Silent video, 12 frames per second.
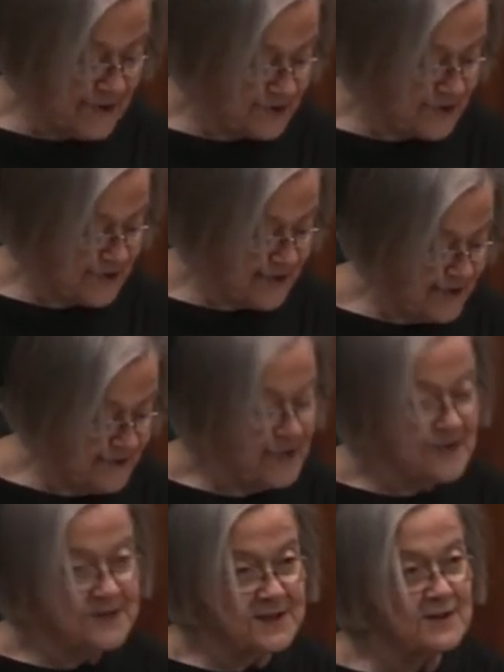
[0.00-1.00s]
legislate
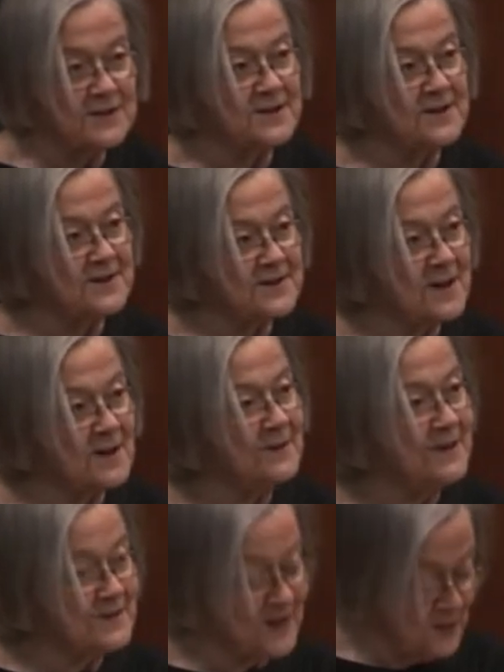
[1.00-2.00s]
so as to determine
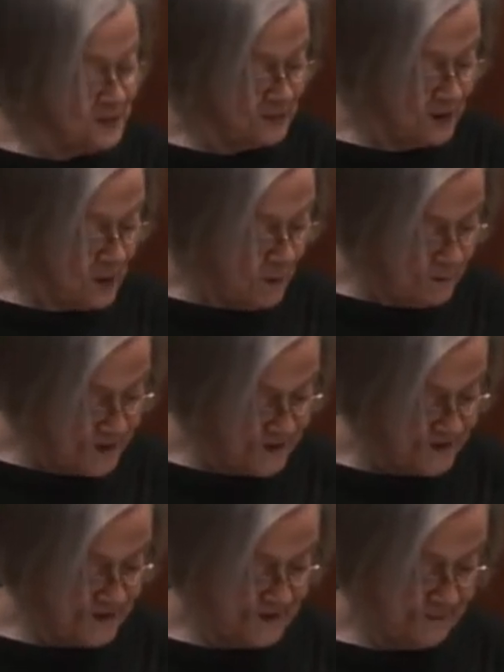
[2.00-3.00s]
its own
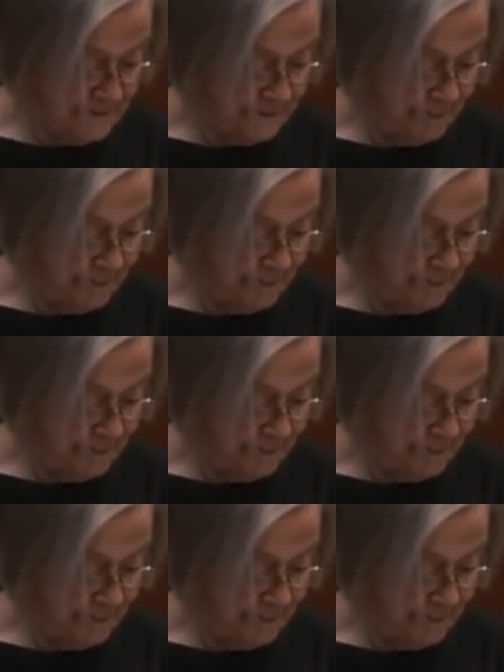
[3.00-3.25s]
competence.